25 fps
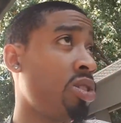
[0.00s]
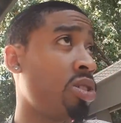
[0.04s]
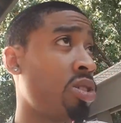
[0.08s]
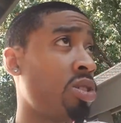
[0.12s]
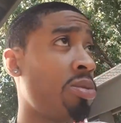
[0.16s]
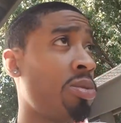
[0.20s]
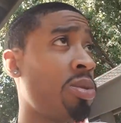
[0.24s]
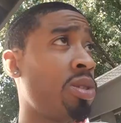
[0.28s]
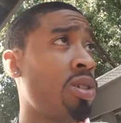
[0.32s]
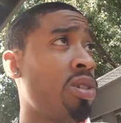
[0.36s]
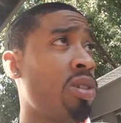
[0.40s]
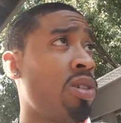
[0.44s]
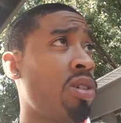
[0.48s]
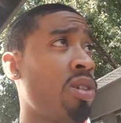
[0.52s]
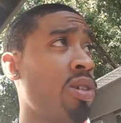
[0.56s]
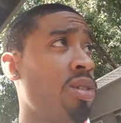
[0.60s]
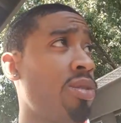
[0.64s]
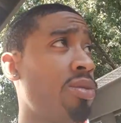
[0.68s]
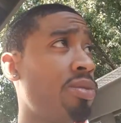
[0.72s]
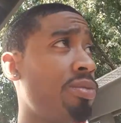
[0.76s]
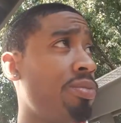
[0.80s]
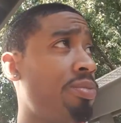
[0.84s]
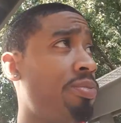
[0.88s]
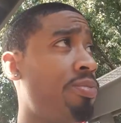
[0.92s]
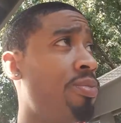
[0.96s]
Shit.
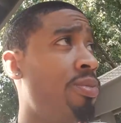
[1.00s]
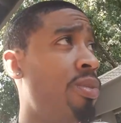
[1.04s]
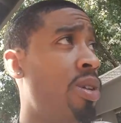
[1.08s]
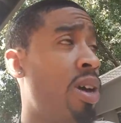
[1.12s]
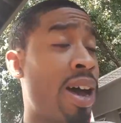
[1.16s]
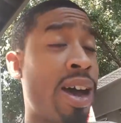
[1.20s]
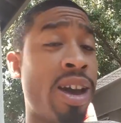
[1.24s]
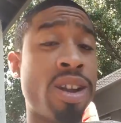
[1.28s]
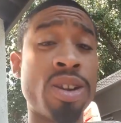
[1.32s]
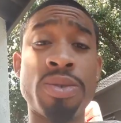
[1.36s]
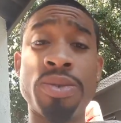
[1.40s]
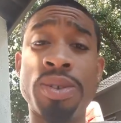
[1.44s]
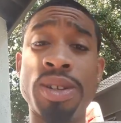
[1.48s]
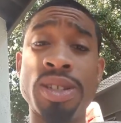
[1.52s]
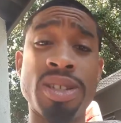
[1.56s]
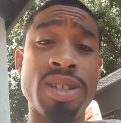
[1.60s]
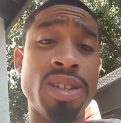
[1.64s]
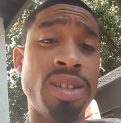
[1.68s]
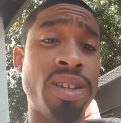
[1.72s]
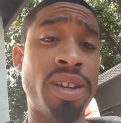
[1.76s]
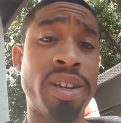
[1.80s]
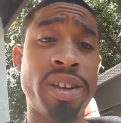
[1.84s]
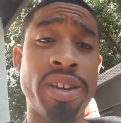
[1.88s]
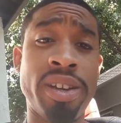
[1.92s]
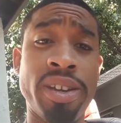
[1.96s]
I don't want to
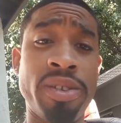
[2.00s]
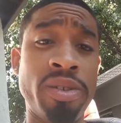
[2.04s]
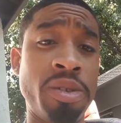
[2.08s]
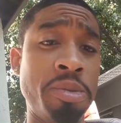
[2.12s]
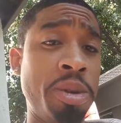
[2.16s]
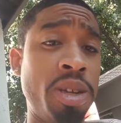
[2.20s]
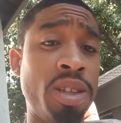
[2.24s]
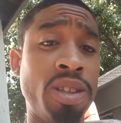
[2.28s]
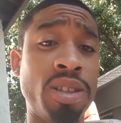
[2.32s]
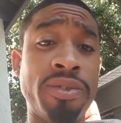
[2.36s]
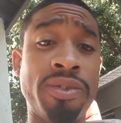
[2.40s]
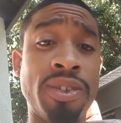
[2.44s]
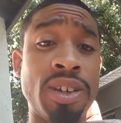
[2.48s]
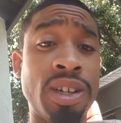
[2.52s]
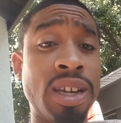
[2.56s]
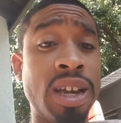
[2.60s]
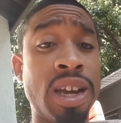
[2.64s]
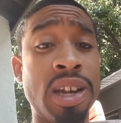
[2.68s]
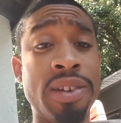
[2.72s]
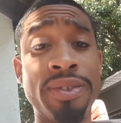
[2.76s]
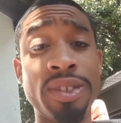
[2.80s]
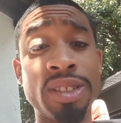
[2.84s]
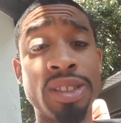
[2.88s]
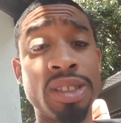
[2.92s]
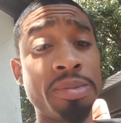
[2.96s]
see Hunter Henry beating the fuck
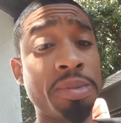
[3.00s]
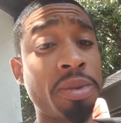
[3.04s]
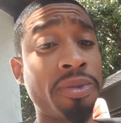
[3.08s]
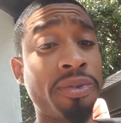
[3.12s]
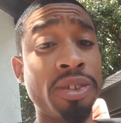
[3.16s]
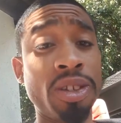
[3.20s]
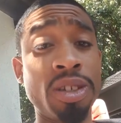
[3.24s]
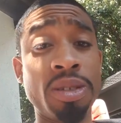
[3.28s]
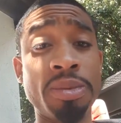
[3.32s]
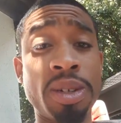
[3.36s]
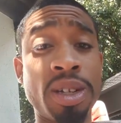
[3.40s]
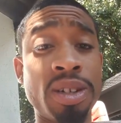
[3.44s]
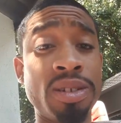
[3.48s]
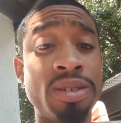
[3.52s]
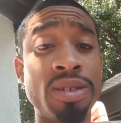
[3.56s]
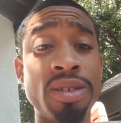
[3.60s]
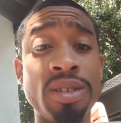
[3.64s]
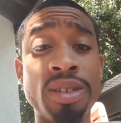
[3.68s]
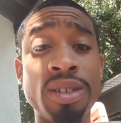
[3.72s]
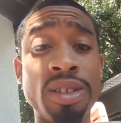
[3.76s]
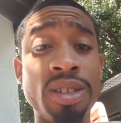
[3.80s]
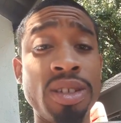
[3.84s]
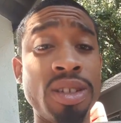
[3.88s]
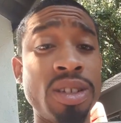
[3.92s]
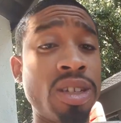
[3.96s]
out of us up the field, bro.
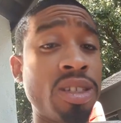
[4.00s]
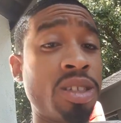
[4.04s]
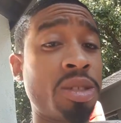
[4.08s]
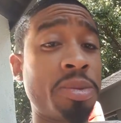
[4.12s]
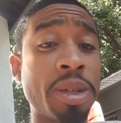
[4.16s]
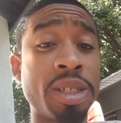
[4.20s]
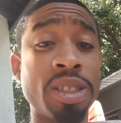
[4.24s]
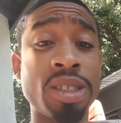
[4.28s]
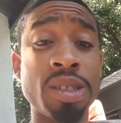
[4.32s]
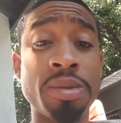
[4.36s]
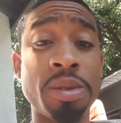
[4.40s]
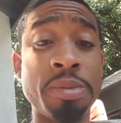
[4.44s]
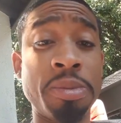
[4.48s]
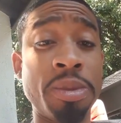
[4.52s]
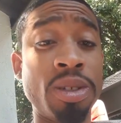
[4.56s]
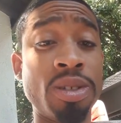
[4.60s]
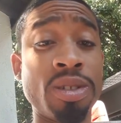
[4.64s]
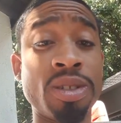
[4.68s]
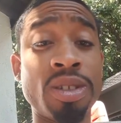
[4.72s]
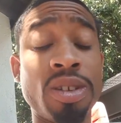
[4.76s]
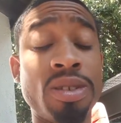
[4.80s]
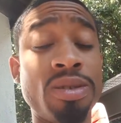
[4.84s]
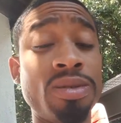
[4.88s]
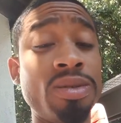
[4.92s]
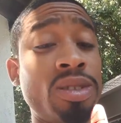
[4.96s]
Especially up the middle.
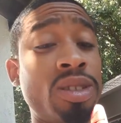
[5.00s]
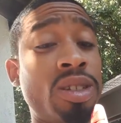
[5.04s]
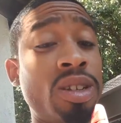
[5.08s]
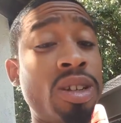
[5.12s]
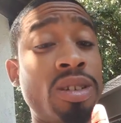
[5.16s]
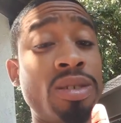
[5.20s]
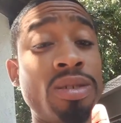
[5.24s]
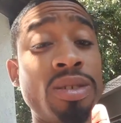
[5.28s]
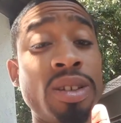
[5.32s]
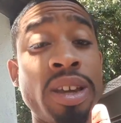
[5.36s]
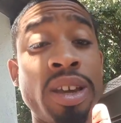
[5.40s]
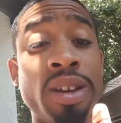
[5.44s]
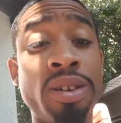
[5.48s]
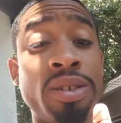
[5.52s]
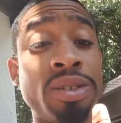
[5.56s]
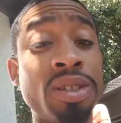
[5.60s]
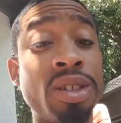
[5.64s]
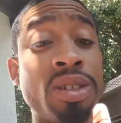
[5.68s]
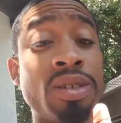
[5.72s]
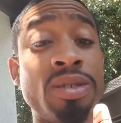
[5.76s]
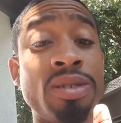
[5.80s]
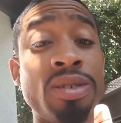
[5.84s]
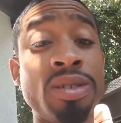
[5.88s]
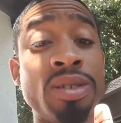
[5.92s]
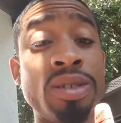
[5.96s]
Don't, no, hell
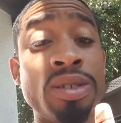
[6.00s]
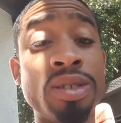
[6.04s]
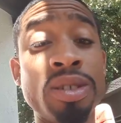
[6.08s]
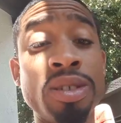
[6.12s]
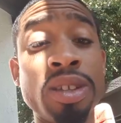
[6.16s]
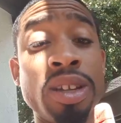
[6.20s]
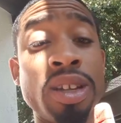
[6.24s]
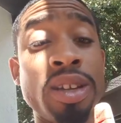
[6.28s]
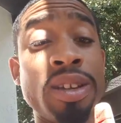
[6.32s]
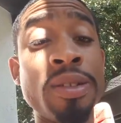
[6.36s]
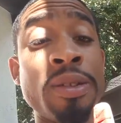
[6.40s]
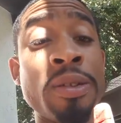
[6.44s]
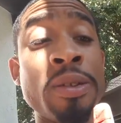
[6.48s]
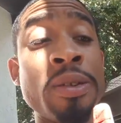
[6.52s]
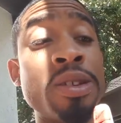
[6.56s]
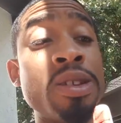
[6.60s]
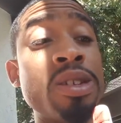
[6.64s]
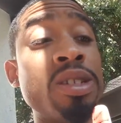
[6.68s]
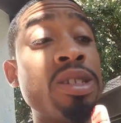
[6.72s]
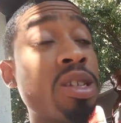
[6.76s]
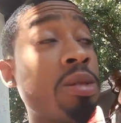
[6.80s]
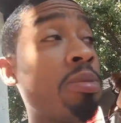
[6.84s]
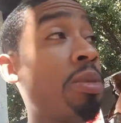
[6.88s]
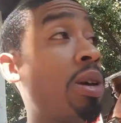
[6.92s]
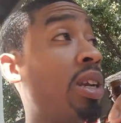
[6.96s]
no.
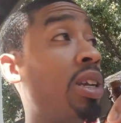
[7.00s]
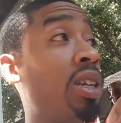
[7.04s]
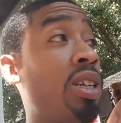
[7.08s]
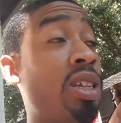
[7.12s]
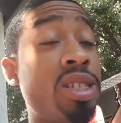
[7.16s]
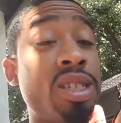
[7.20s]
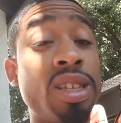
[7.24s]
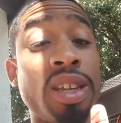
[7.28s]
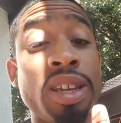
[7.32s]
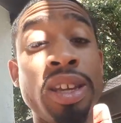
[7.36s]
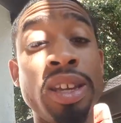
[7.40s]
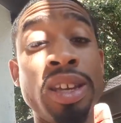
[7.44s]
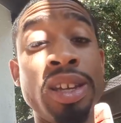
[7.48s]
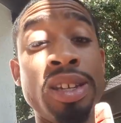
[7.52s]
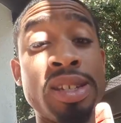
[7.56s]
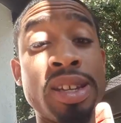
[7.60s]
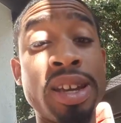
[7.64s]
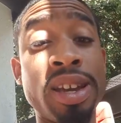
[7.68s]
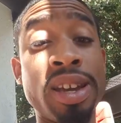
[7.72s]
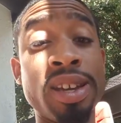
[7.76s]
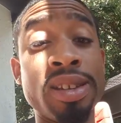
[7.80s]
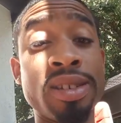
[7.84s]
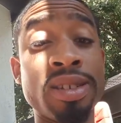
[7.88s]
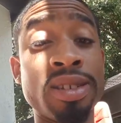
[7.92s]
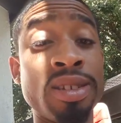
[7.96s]
Somebody needs to hit his
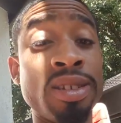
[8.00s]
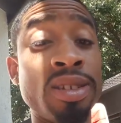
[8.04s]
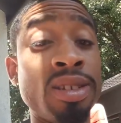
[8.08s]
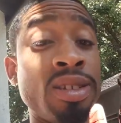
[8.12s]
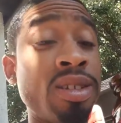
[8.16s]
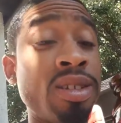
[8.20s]
ass.